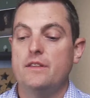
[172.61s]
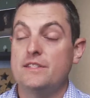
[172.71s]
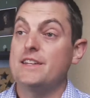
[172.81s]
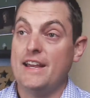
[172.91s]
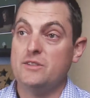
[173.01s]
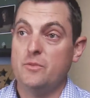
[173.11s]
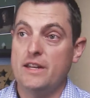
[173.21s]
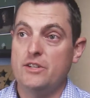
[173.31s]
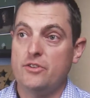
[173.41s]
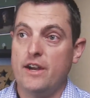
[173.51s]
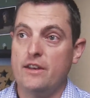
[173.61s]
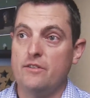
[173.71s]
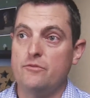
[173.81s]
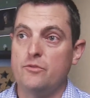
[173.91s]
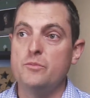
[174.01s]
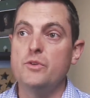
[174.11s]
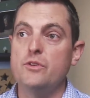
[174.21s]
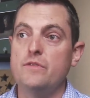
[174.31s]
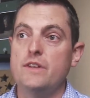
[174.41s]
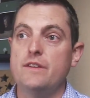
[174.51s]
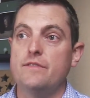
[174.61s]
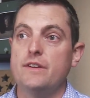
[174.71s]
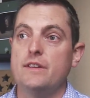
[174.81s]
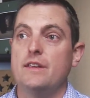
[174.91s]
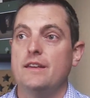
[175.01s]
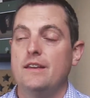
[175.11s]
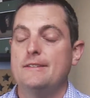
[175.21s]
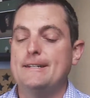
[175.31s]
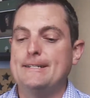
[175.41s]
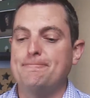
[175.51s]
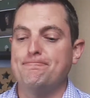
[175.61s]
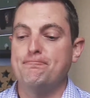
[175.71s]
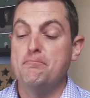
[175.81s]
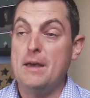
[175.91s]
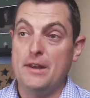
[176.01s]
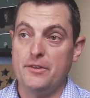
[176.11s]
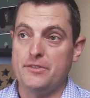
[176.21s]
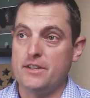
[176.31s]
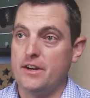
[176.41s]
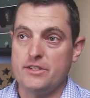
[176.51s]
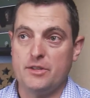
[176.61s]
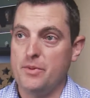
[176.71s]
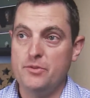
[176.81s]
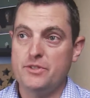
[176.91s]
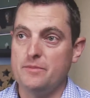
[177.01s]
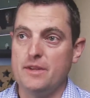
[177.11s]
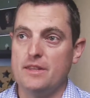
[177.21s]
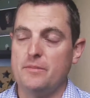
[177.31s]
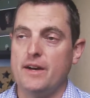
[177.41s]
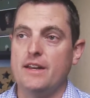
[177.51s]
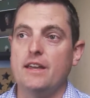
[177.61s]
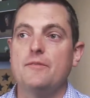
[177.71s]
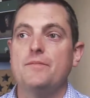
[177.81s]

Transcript: This is a nice way to try and remove the different metals that aren't supposed to be in the body,